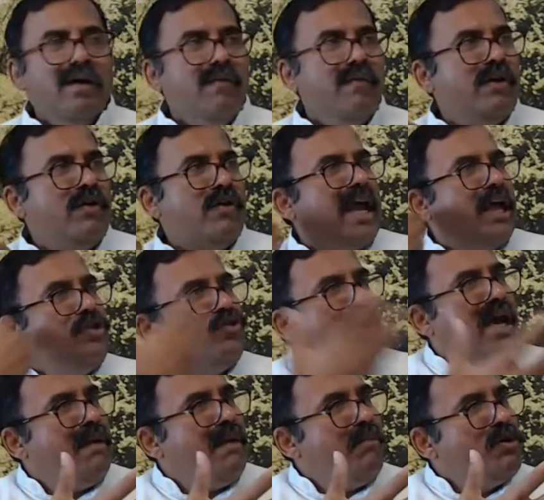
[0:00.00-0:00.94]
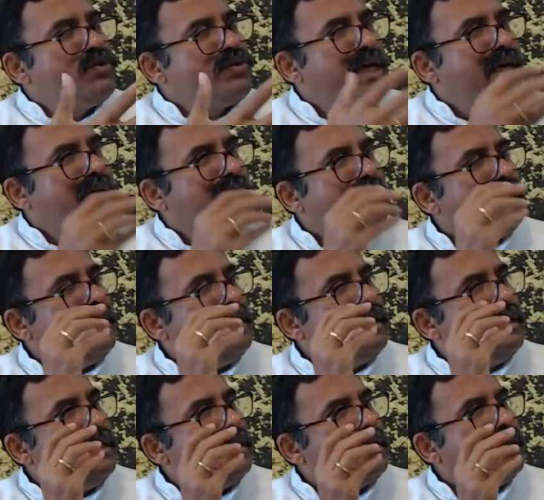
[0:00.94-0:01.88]
When you're enjoying music,
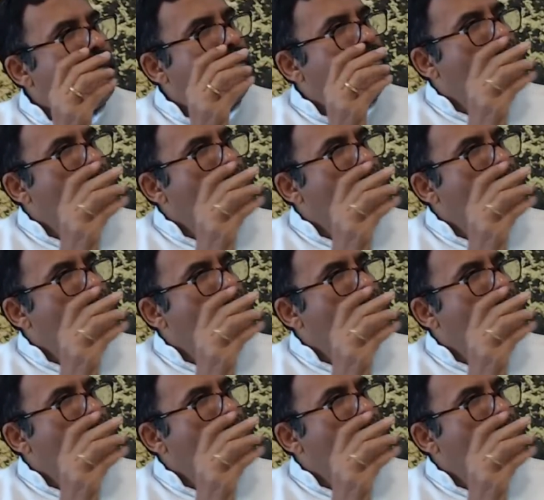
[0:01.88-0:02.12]
the